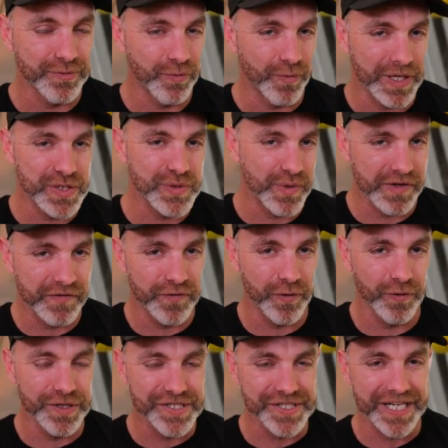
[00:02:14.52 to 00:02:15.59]

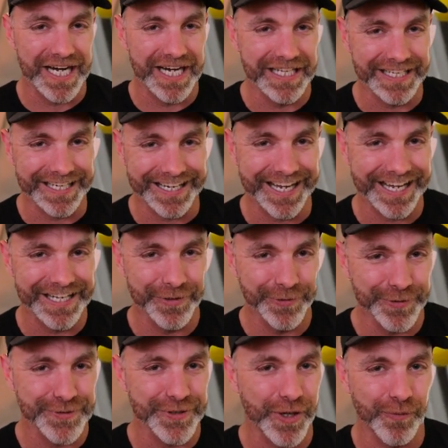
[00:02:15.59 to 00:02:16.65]
124 in scale. Again,
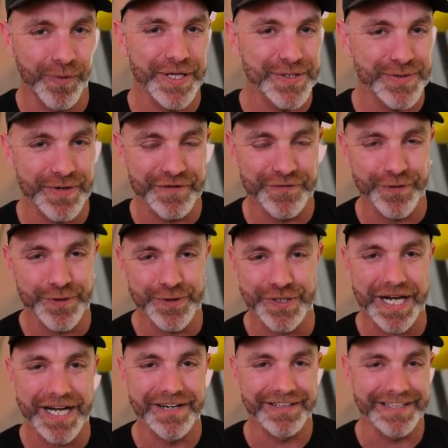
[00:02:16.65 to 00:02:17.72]
looks like 124
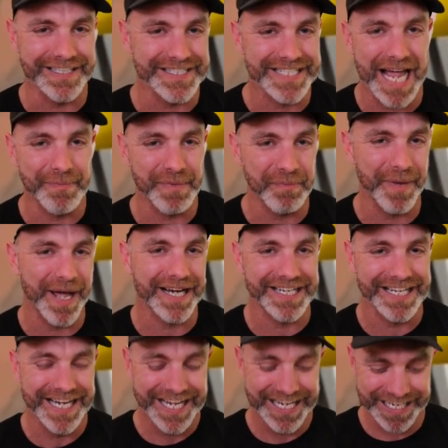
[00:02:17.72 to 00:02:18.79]
scale is coming
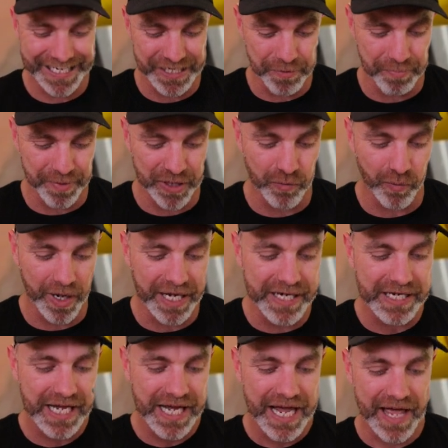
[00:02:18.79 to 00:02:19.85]
back in a big
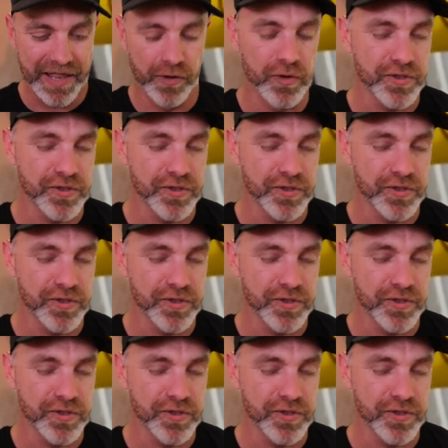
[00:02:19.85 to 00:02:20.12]
way. And they